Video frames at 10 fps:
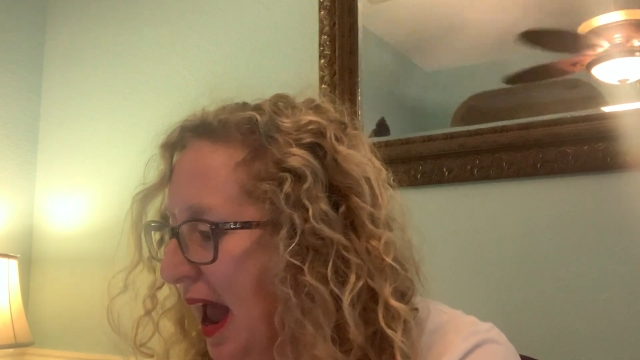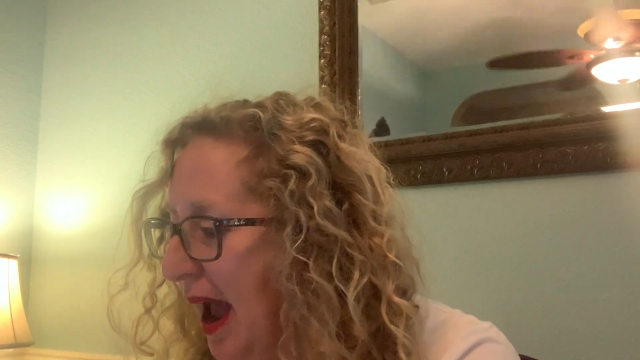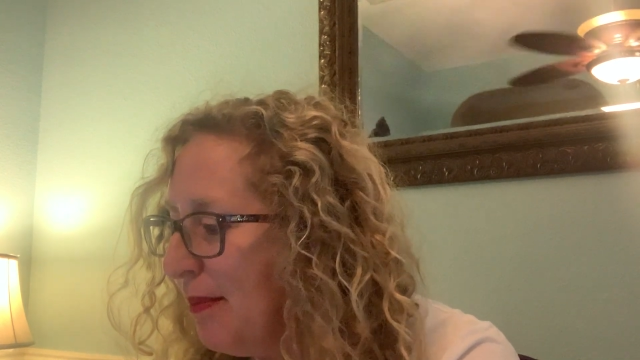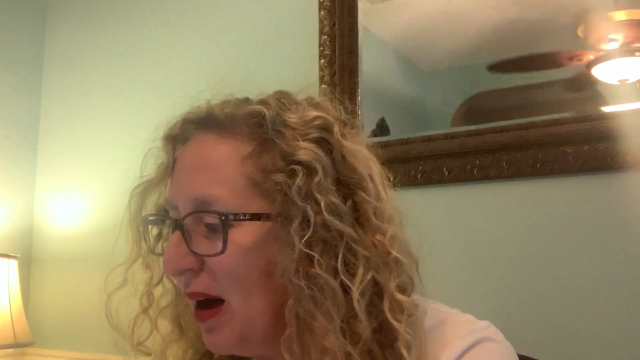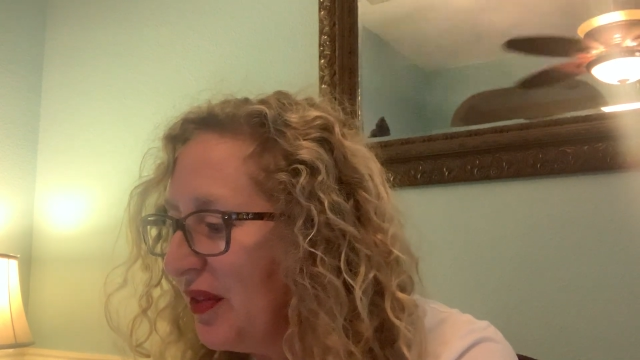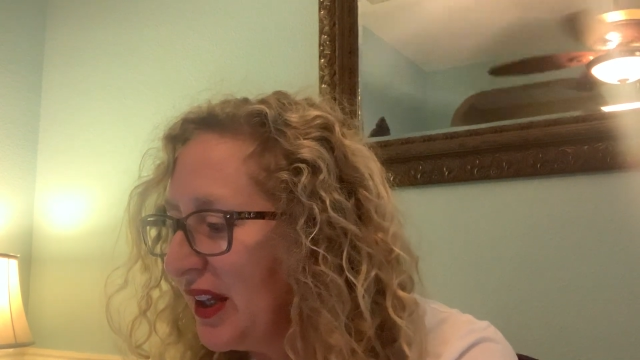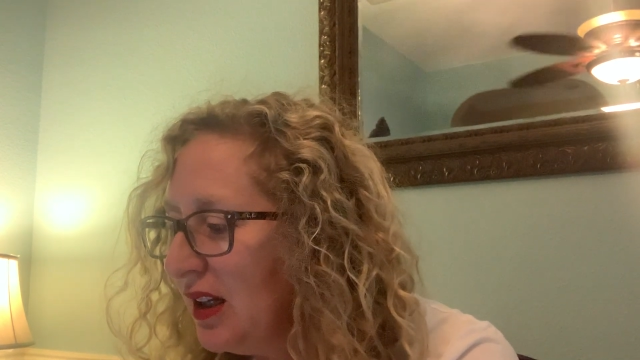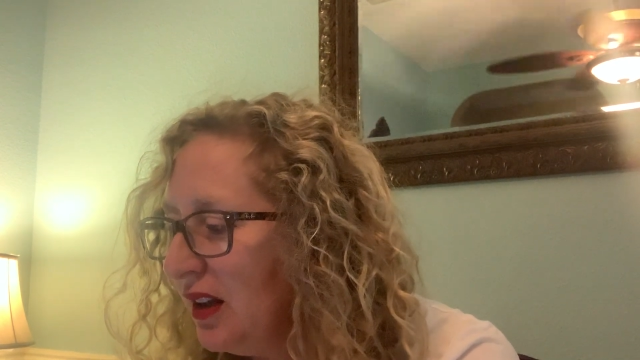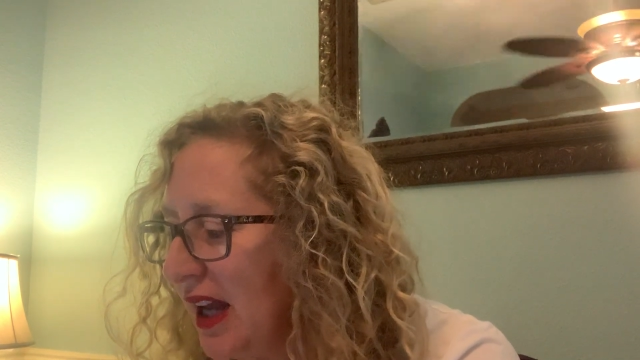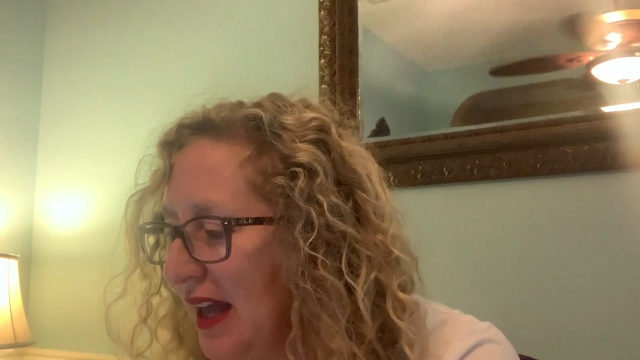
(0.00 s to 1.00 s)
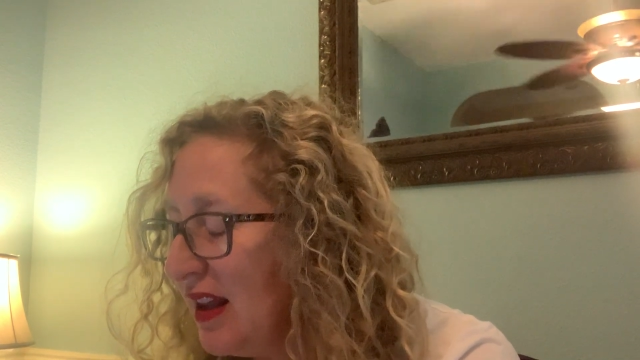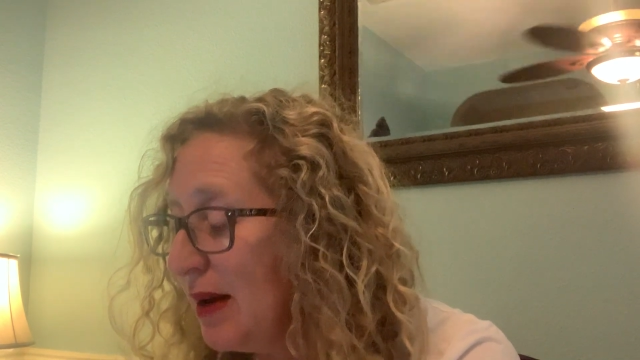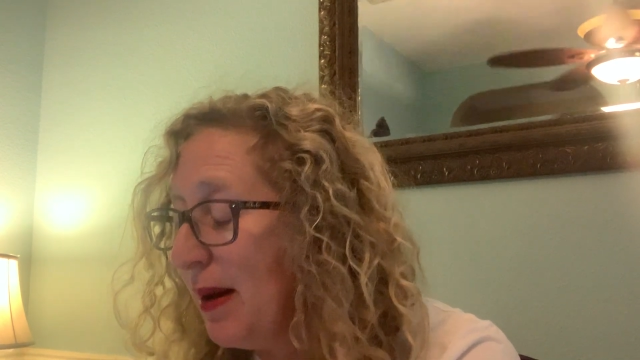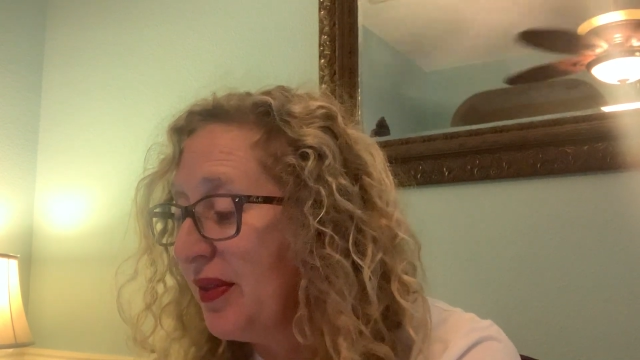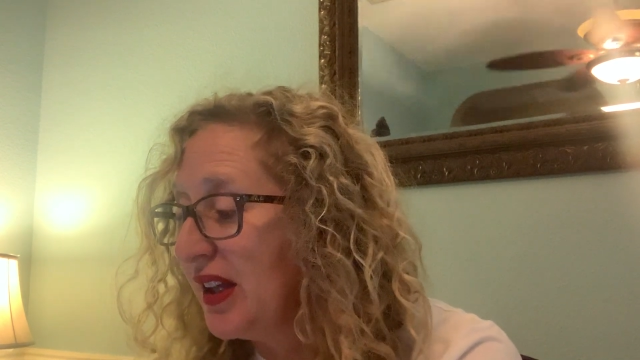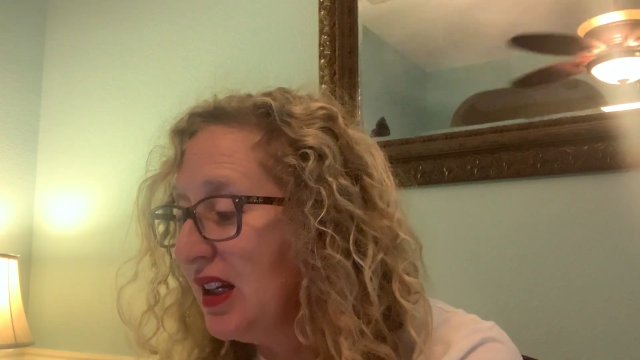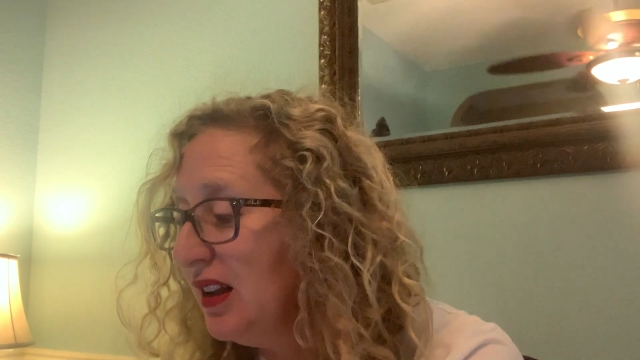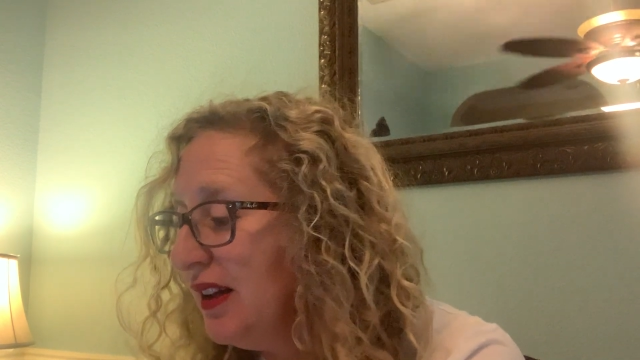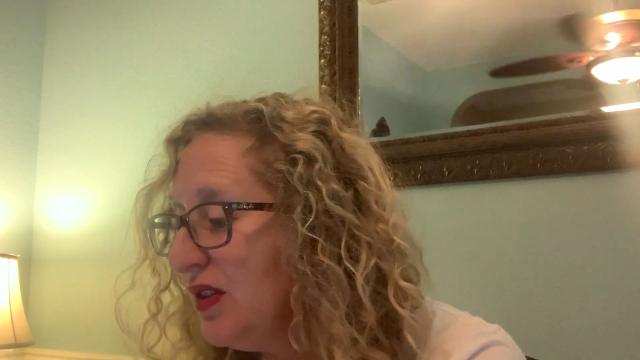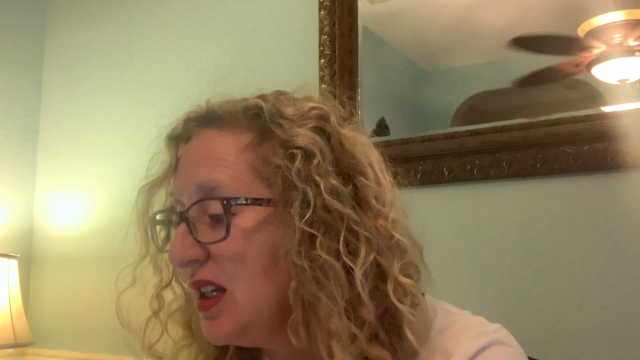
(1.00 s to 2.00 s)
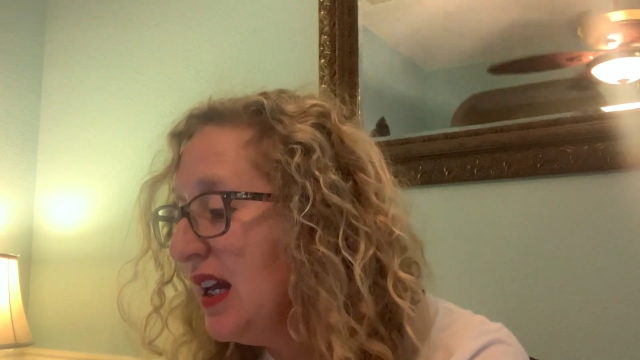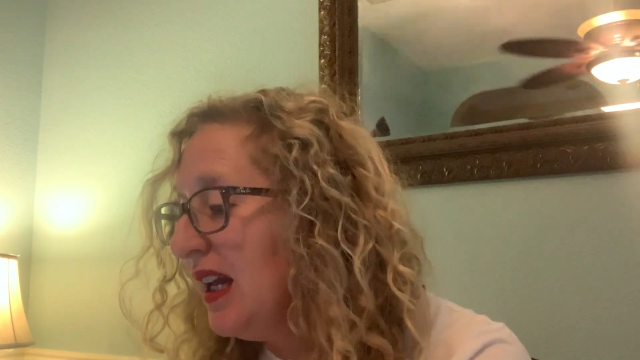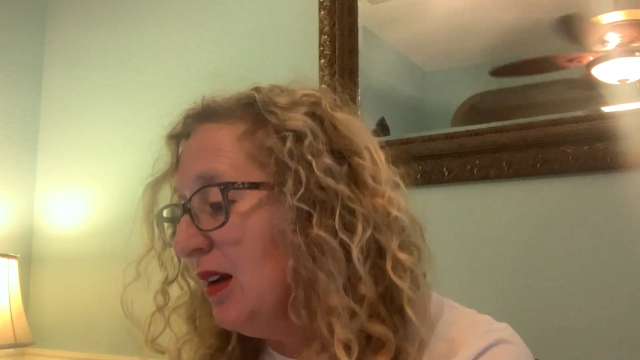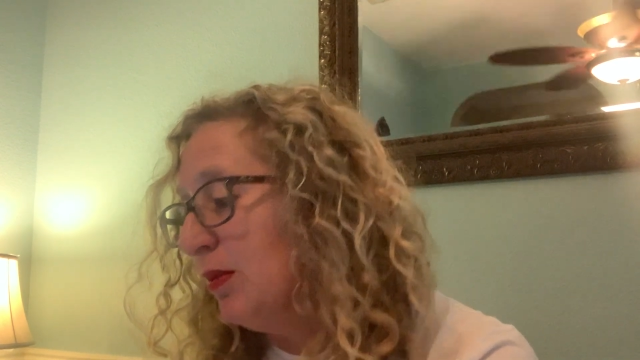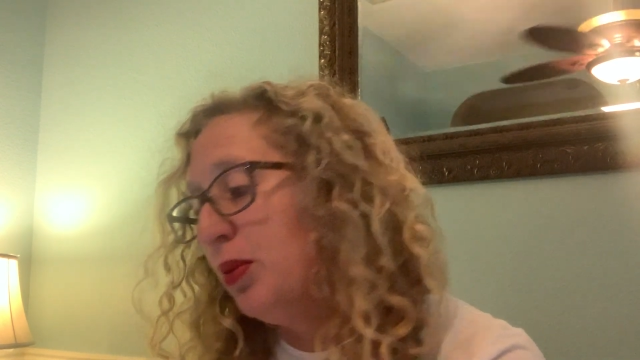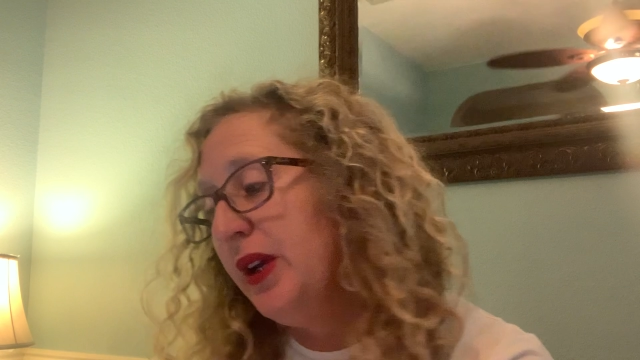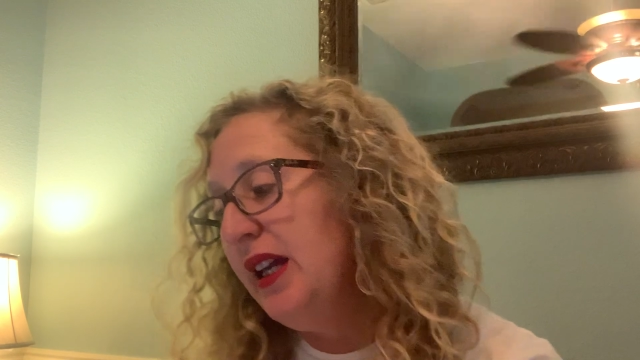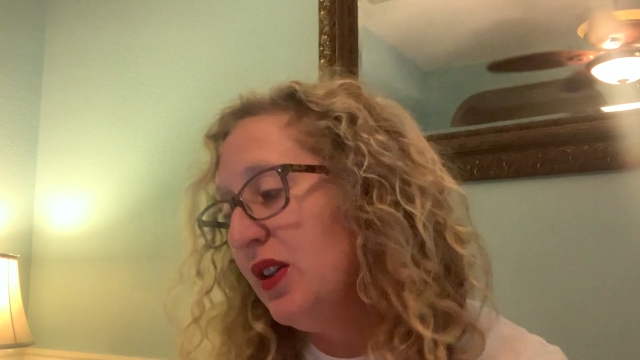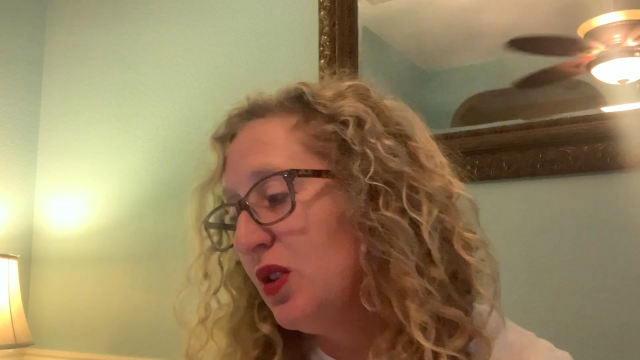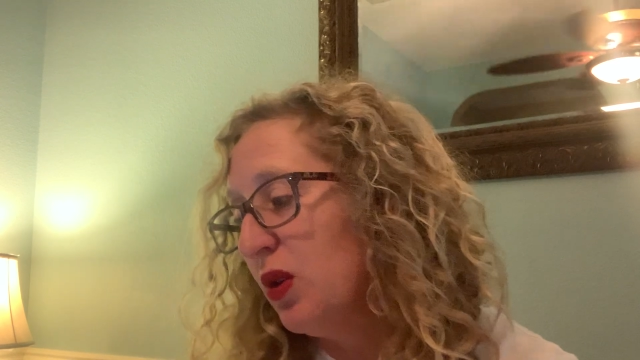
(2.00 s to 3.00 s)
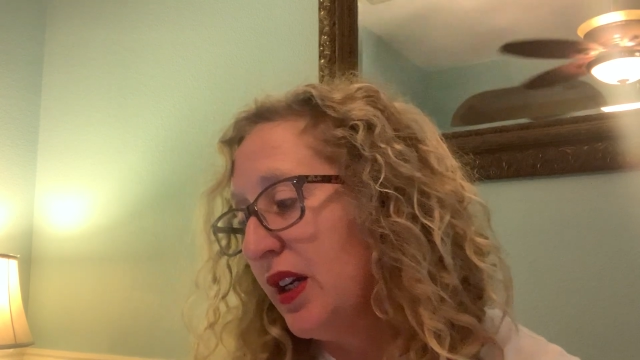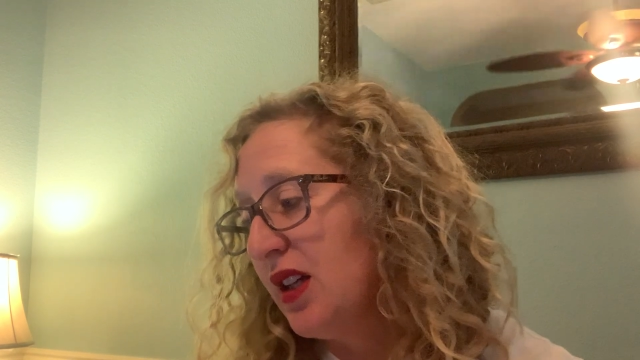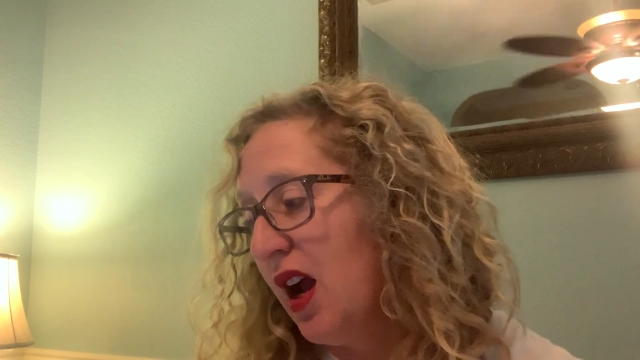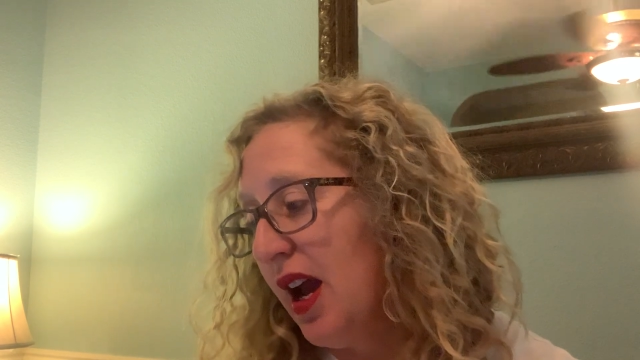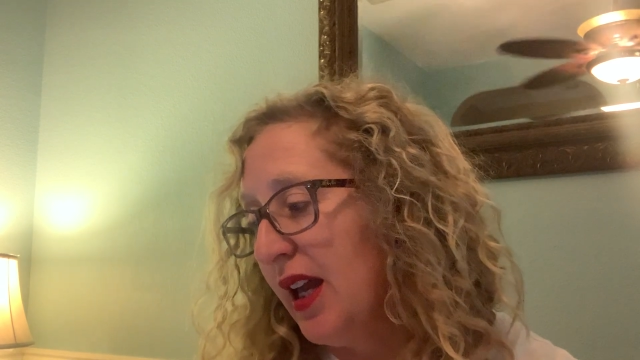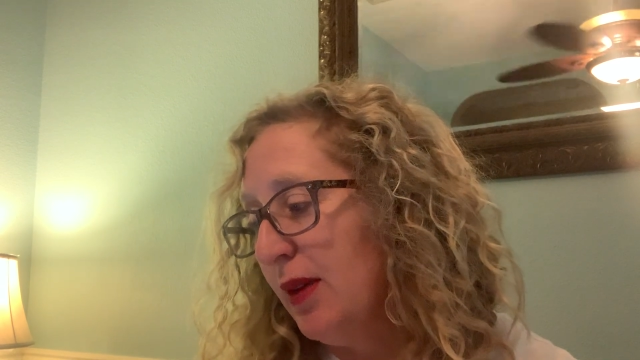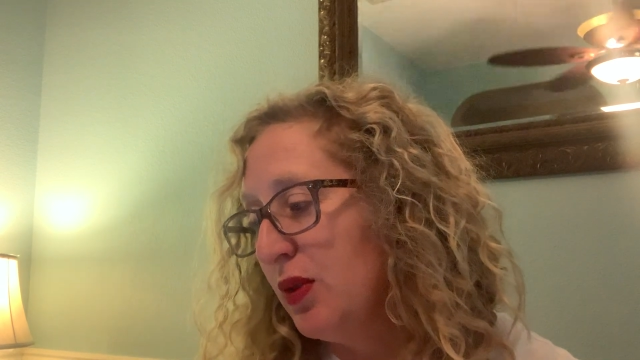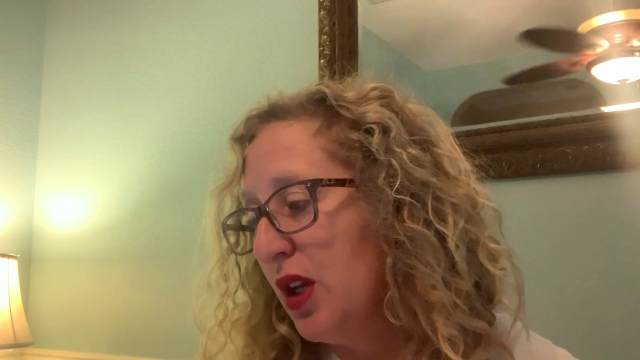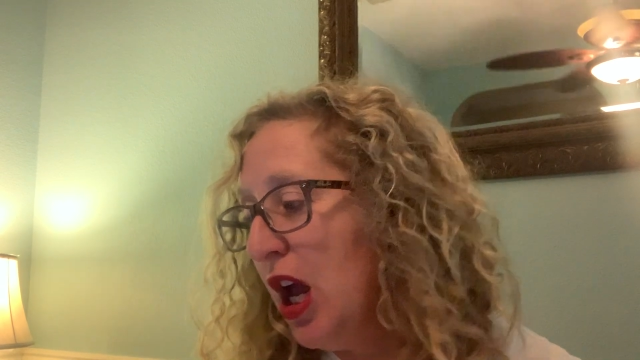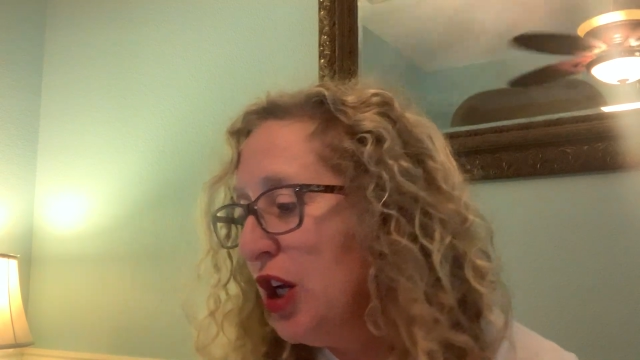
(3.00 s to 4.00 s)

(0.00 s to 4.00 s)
about the, and about the cliffs in prehistoric times,